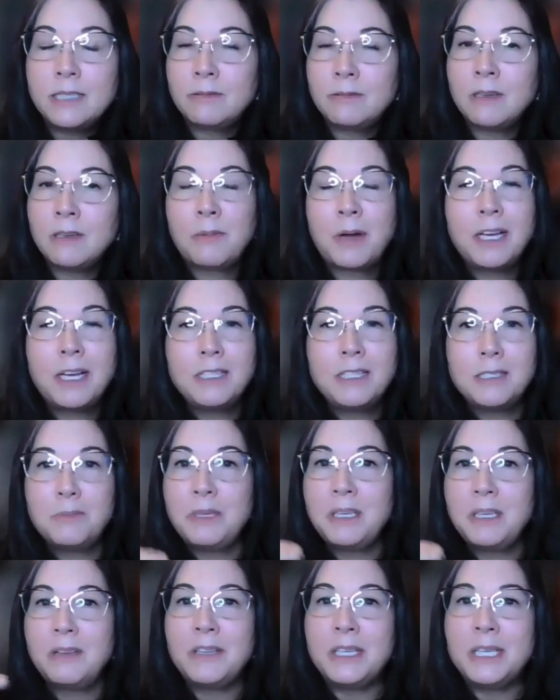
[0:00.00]
it reminds
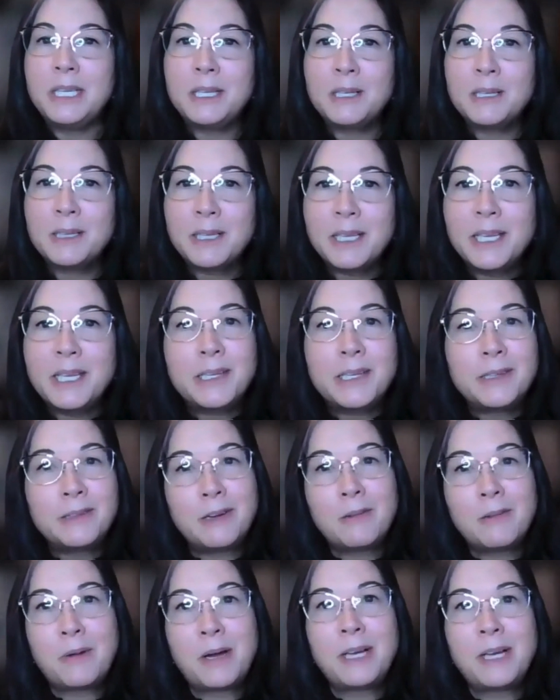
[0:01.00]
me of Italy, it
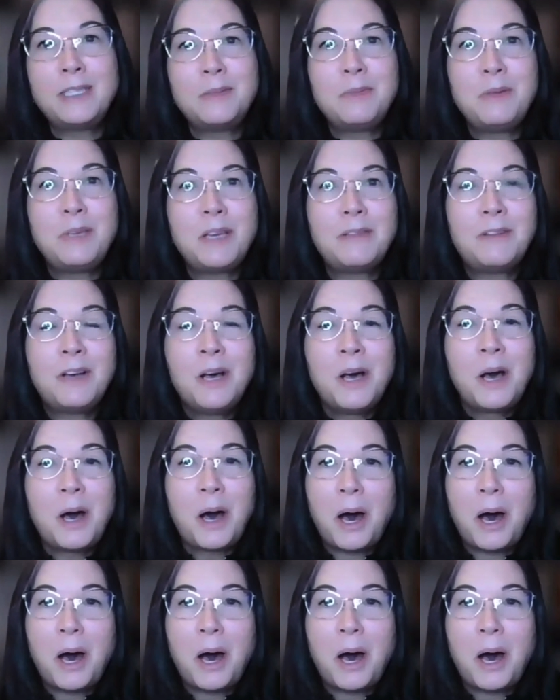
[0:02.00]
reminds me of